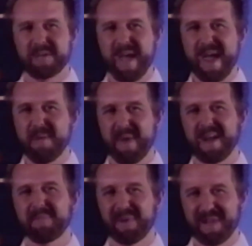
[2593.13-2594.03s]
Today,
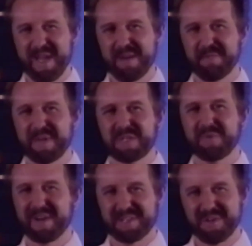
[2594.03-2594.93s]
many believe
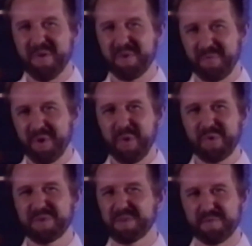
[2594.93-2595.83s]
Israel is on the
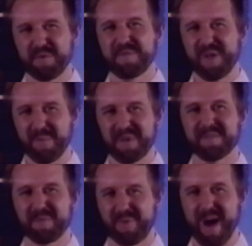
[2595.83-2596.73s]
road to the
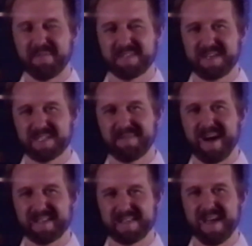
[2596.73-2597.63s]
fulfillment of the prophecies
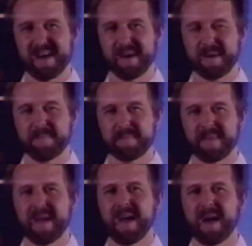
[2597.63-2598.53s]
of Isaiah.
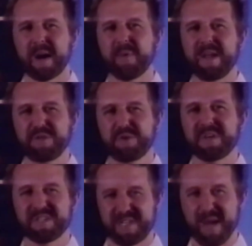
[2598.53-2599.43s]
A great
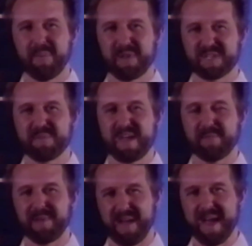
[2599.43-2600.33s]
Jewish temple is
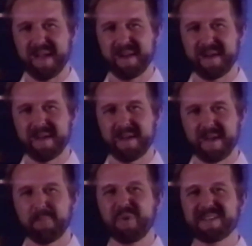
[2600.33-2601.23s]
being planned.
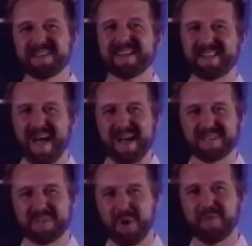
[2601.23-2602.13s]
A priestly
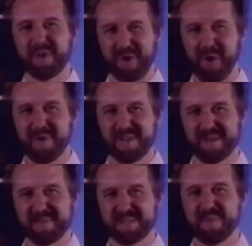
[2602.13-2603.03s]
class called the
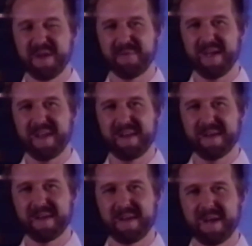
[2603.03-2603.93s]
Kohanim is being
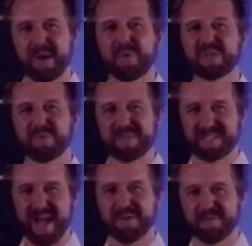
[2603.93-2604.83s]
readied.
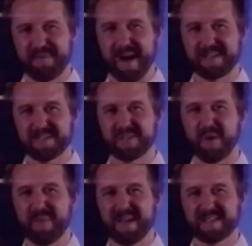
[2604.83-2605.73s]
Ritual
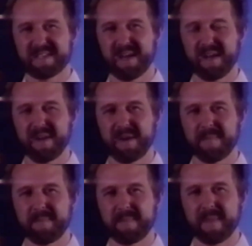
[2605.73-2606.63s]
sacrifices are being studied.